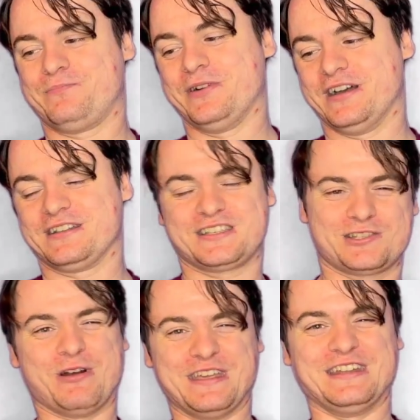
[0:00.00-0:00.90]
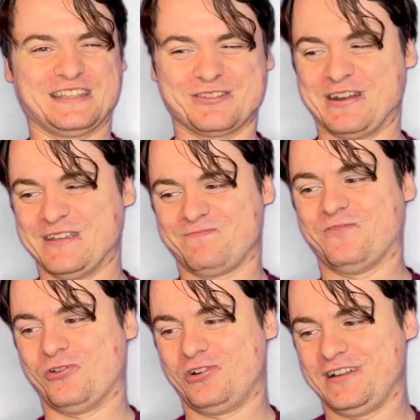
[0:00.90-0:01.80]
but
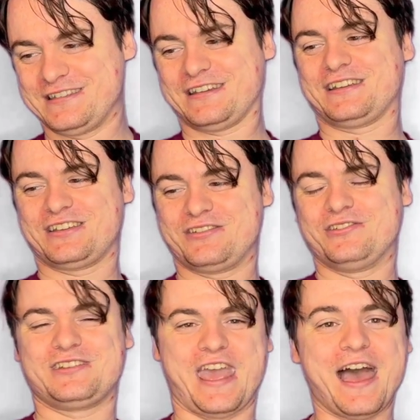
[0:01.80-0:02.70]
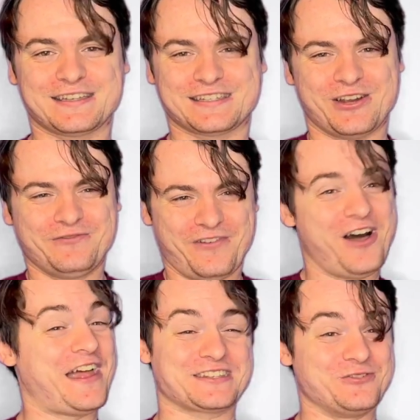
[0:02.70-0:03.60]
2024 is a good guess so far.
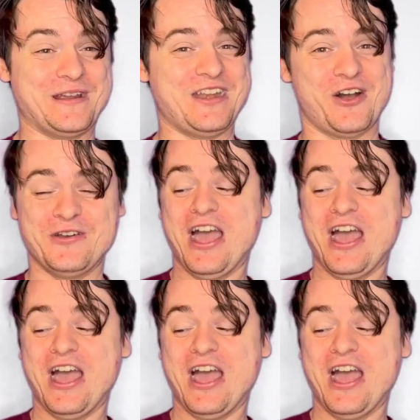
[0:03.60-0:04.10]
That's all we know.